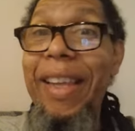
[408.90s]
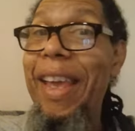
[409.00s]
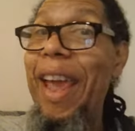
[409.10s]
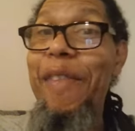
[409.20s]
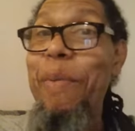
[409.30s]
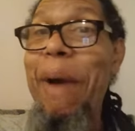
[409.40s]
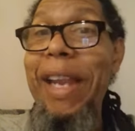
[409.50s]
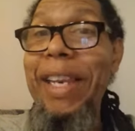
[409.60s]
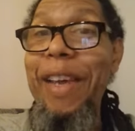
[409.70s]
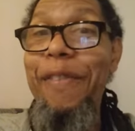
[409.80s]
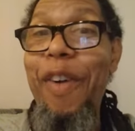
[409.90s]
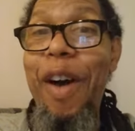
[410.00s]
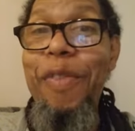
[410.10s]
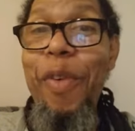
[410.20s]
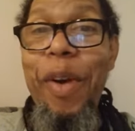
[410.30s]
everybody didn't
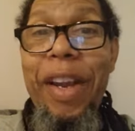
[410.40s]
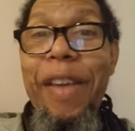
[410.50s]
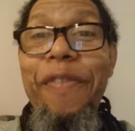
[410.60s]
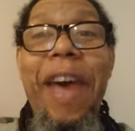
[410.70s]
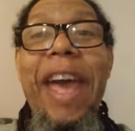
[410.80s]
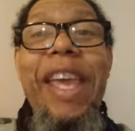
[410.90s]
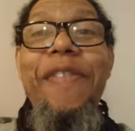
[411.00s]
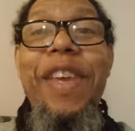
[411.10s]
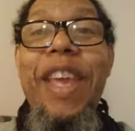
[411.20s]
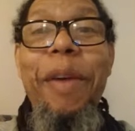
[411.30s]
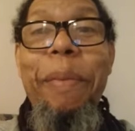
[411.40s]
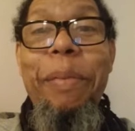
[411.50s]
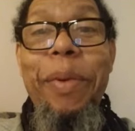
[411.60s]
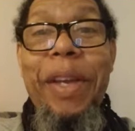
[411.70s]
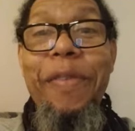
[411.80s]
fall for it. In fact, even young
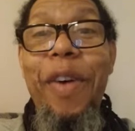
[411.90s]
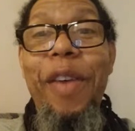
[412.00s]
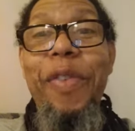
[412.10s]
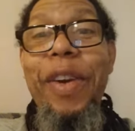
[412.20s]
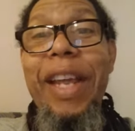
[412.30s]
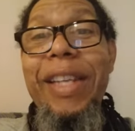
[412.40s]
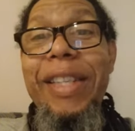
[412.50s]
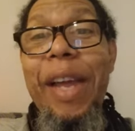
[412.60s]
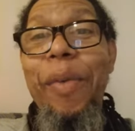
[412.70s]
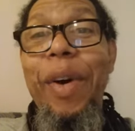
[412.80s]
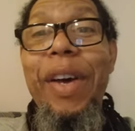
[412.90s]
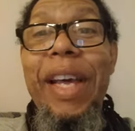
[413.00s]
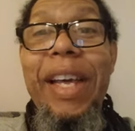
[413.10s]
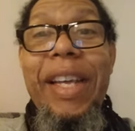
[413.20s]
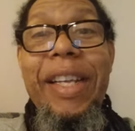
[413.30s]
people didn't fall for it. They was like, well,
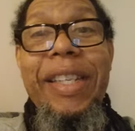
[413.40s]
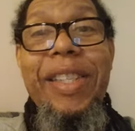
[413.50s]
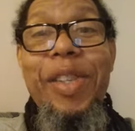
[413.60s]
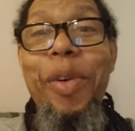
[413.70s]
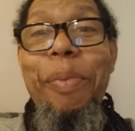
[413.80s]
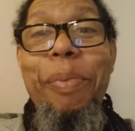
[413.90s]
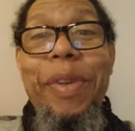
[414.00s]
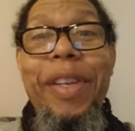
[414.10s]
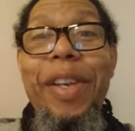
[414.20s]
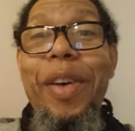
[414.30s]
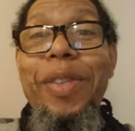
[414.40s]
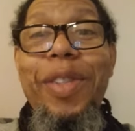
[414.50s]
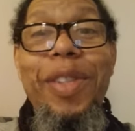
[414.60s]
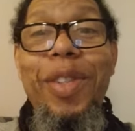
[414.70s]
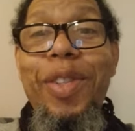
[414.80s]
Snoop, you know,
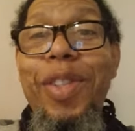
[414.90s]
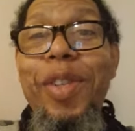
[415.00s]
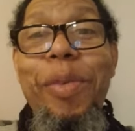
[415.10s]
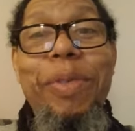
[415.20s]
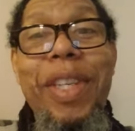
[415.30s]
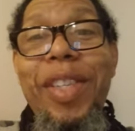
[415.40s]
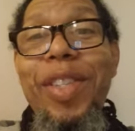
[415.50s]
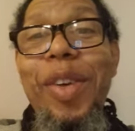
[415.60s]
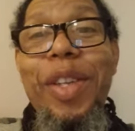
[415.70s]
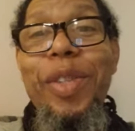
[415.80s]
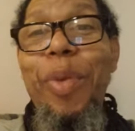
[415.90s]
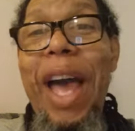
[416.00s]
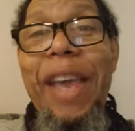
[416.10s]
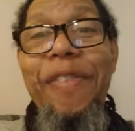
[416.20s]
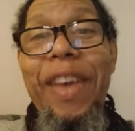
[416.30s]
Snoop cheats on his
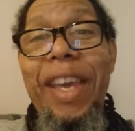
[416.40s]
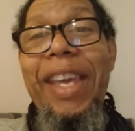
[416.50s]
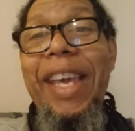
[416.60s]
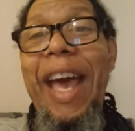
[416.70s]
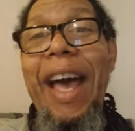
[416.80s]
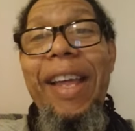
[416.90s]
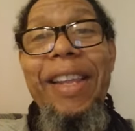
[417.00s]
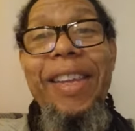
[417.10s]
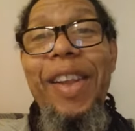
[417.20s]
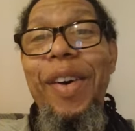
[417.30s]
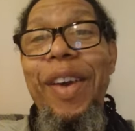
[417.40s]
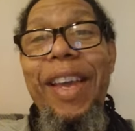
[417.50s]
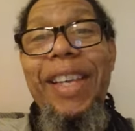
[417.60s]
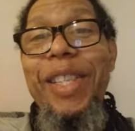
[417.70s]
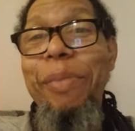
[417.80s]
wife, and he got, you know,
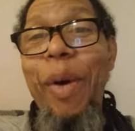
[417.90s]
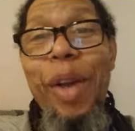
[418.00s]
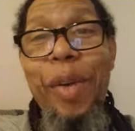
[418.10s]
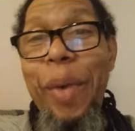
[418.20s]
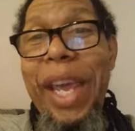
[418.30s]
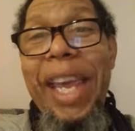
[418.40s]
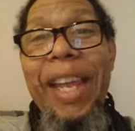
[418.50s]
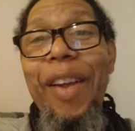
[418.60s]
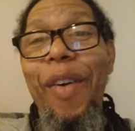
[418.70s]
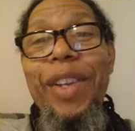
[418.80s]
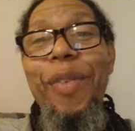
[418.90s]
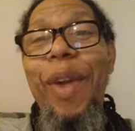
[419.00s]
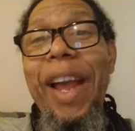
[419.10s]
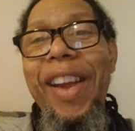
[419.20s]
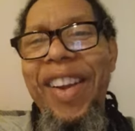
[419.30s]
and he's smoking weed on the
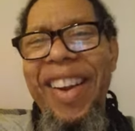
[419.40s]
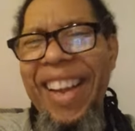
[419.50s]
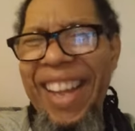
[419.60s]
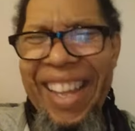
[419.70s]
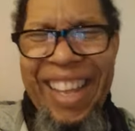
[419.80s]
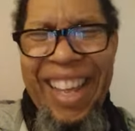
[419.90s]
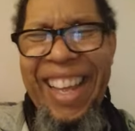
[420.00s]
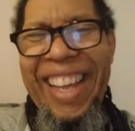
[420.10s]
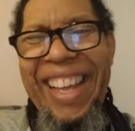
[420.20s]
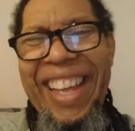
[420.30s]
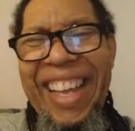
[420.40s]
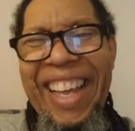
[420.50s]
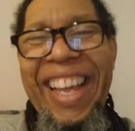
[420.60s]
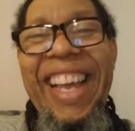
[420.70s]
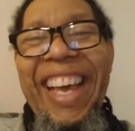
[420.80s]
record.
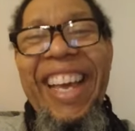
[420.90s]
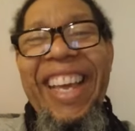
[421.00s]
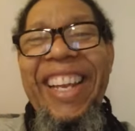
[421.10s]
You